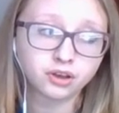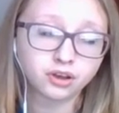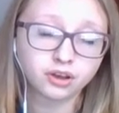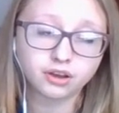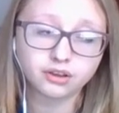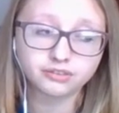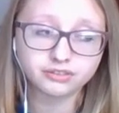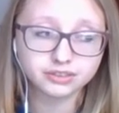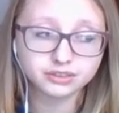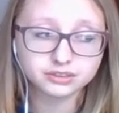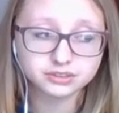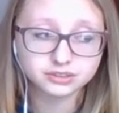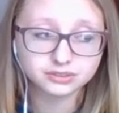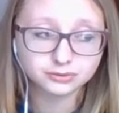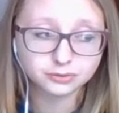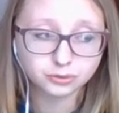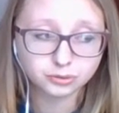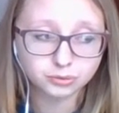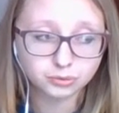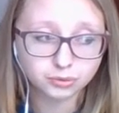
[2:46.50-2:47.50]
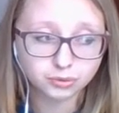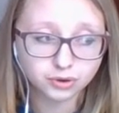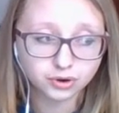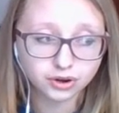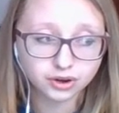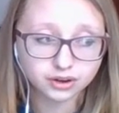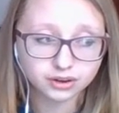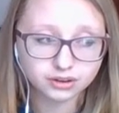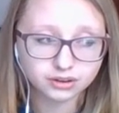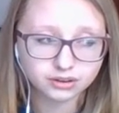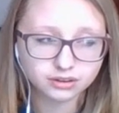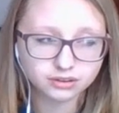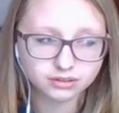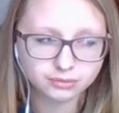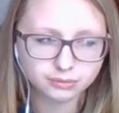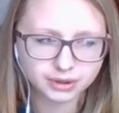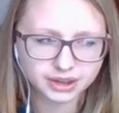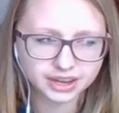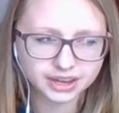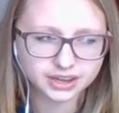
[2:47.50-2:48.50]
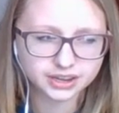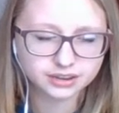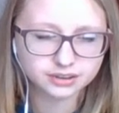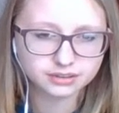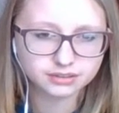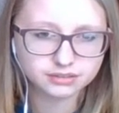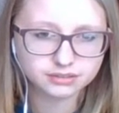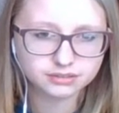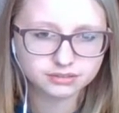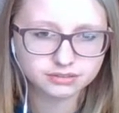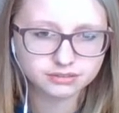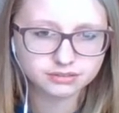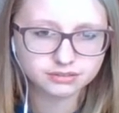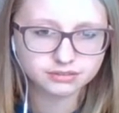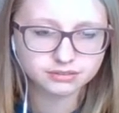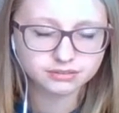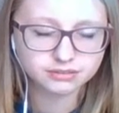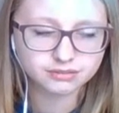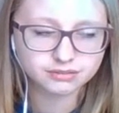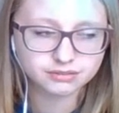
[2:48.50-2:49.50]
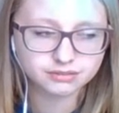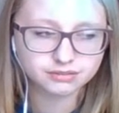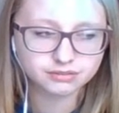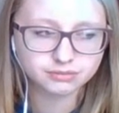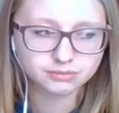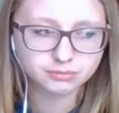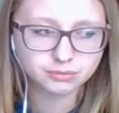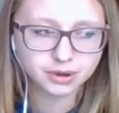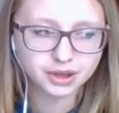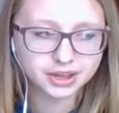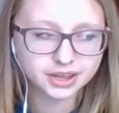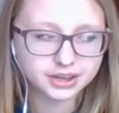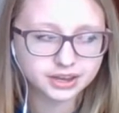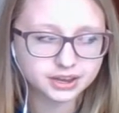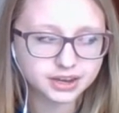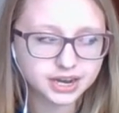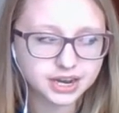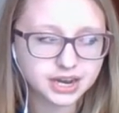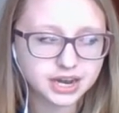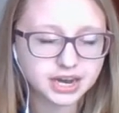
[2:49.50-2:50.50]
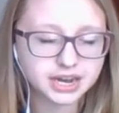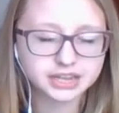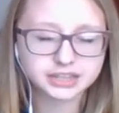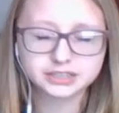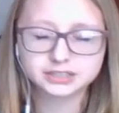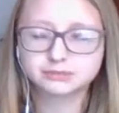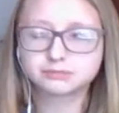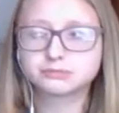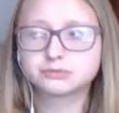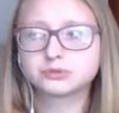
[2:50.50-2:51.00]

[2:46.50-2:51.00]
of the Civil War. Wait, what is